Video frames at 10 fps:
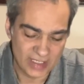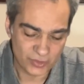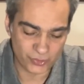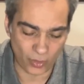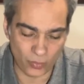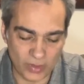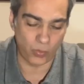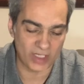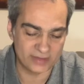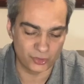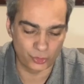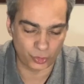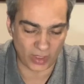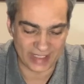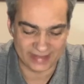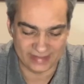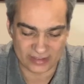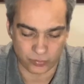So wanted to try this